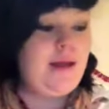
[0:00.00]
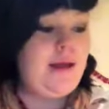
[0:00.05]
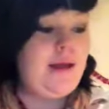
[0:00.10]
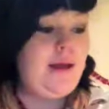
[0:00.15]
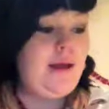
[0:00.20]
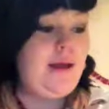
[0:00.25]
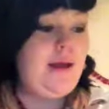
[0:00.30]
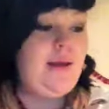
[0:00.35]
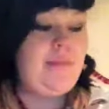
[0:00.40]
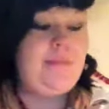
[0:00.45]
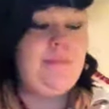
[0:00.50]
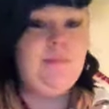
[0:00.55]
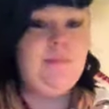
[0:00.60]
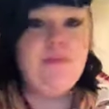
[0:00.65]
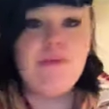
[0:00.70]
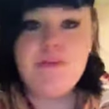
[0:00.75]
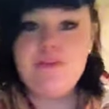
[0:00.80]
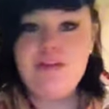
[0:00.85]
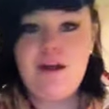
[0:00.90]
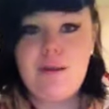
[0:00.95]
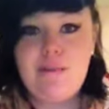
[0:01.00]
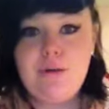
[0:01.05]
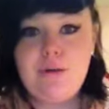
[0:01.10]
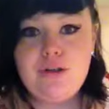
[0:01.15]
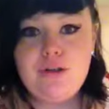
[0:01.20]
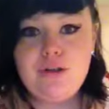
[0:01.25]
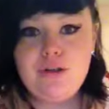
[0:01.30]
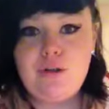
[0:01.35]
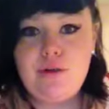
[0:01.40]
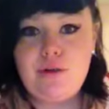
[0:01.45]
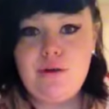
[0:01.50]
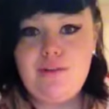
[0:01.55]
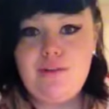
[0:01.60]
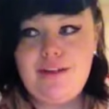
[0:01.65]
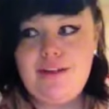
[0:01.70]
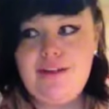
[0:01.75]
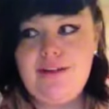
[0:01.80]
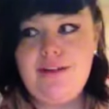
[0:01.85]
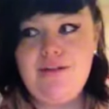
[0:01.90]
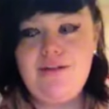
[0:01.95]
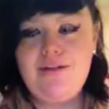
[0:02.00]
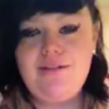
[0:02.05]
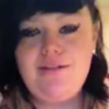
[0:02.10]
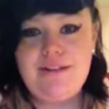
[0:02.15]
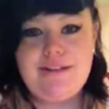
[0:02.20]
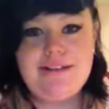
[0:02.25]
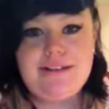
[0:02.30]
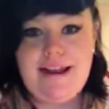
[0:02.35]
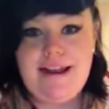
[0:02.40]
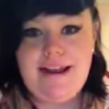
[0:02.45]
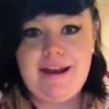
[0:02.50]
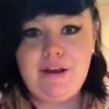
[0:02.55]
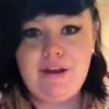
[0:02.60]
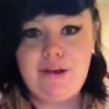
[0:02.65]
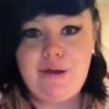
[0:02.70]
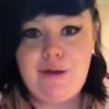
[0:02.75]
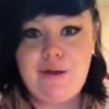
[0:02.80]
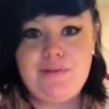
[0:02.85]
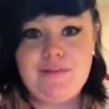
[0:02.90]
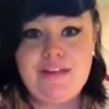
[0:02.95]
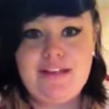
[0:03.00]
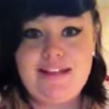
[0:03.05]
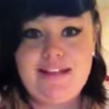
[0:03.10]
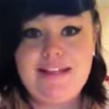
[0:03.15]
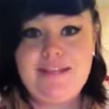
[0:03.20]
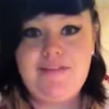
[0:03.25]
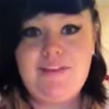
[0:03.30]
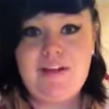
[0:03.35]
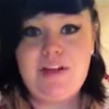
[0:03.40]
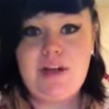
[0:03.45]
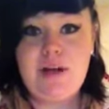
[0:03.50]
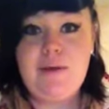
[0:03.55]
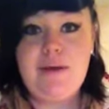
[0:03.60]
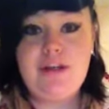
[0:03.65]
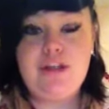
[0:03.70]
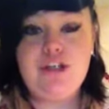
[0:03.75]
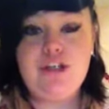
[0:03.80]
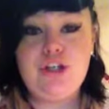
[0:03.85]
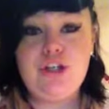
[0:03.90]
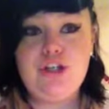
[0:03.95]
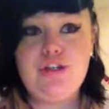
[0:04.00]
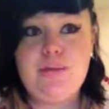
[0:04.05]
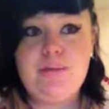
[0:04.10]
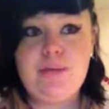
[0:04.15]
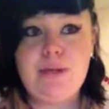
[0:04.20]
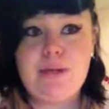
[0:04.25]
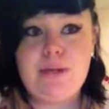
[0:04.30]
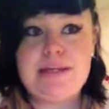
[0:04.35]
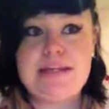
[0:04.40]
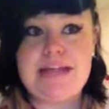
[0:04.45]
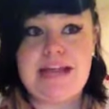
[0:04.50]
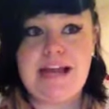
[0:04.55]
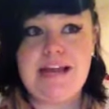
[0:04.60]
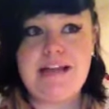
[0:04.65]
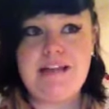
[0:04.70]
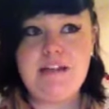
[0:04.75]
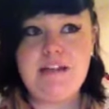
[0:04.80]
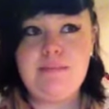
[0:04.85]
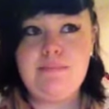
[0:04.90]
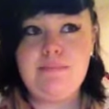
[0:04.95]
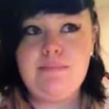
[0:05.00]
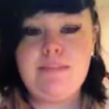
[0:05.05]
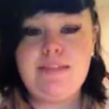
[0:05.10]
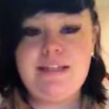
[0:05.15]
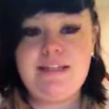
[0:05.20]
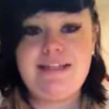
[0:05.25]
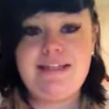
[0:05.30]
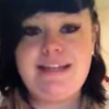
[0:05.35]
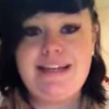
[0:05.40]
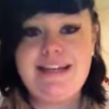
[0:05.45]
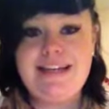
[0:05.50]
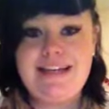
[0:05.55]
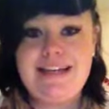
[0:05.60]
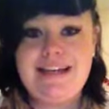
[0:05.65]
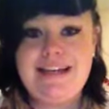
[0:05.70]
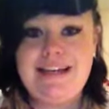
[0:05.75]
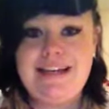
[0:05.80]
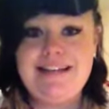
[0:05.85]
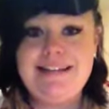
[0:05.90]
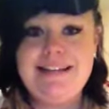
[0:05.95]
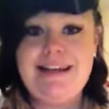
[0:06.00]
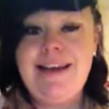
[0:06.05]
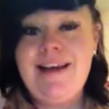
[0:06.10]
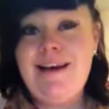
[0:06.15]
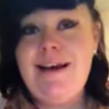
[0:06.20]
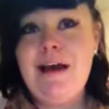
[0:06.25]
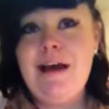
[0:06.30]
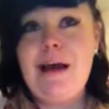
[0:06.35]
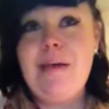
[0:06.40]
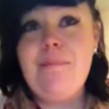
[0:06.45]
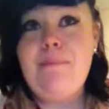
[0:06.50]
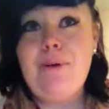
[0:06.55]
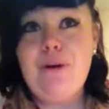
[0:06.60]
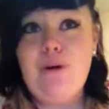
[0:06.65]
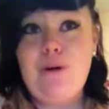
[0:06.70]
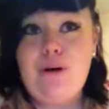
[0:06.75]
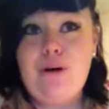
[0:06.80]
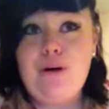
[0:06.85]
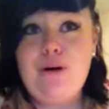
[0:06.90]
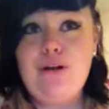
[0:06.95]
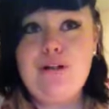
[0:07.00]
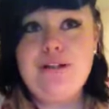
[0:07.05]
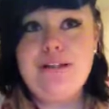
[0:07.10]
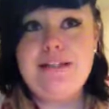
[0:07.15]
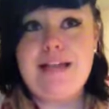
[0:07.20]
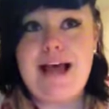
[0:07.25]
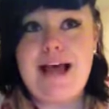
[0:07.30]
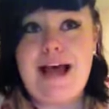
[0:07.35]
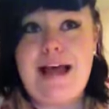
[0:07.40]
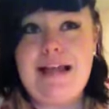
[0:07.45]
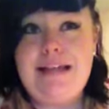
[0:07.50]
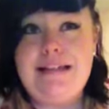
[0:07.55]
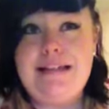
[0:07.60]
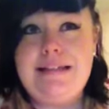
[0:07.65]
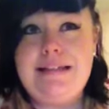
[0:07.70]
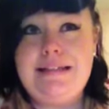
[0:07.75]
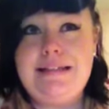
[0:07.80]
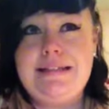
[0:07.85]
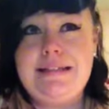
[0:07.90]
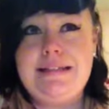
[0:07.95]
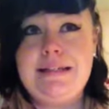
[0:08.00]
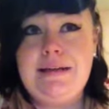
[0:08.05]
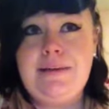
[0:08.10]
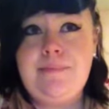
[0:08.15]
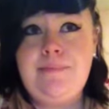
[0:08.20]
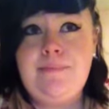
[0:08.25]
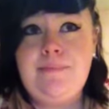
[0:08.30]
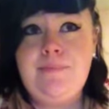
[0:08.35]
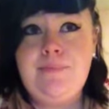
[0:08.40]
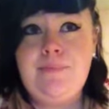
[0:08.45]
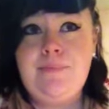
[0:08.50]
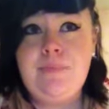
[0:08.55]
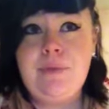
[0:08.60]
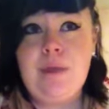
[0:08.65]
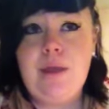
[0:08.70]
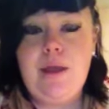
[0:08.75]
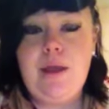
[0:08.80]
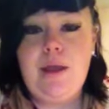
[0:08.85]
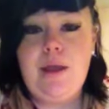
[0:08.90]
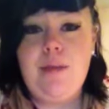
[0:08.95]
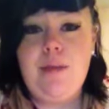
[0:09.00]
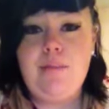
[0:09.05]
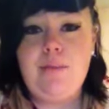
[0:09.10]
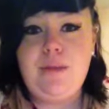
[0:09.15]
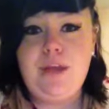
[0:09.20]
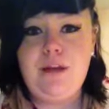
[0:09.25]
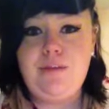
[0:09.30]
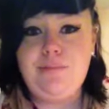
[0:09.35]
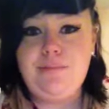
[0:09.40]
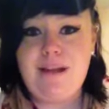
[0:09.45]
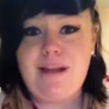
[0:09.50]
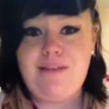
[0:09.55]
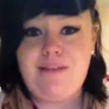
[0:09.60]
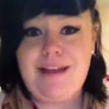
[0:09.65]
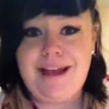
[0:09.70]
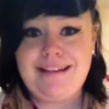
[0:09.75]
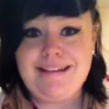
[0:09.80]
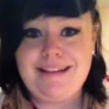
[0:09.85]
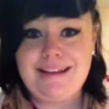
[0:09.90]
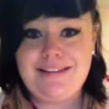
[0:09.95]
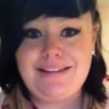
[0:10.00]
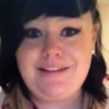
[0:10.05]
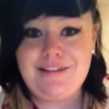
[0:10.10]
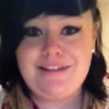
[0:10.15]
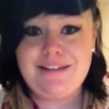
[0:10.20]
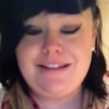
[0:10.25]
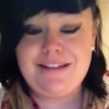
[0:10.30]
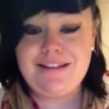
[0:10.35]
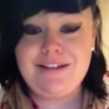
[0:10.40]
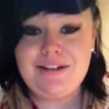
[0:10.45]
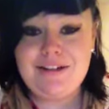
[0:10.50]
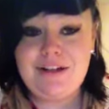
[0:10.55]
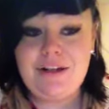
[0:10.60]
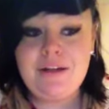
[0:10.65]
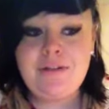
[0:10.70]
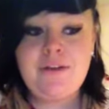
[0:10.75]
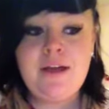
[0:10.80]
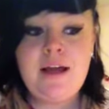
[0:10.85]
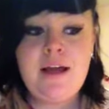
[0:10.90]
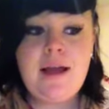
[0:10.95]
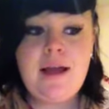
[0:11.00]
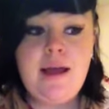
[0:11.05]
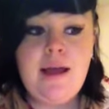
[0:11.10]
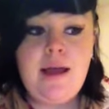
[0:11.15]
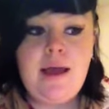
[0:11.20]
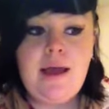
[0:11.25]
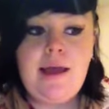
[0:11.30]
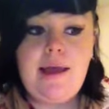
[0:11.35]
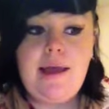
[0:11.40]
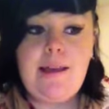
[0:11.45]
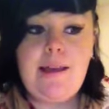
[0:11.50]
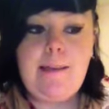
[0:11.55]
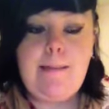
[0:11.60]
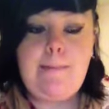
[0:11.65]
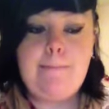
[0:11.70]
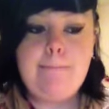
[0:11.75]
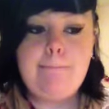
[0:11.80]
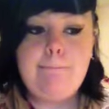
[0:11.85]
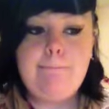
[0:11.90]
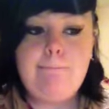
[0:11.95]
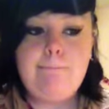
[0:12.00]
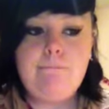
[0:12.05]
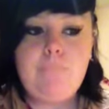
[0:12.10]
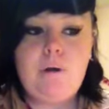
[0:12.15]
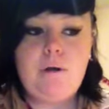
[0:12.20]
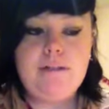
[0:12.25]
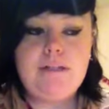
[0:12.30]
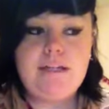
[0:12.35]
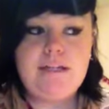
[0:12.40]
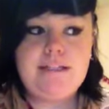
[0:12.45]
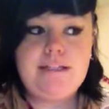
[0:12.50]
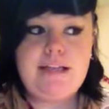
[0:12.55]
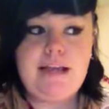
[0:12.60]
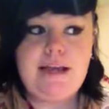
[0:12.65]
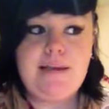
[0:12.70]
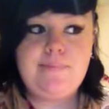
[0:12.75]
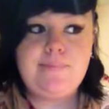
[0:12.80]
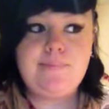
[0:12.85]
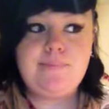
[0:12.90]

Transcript: There's not much clothing. I don't think there's any clothing in this video. It's just beauty items, CDs, books, and the odd bit of accessories and stuff. What was I going to say?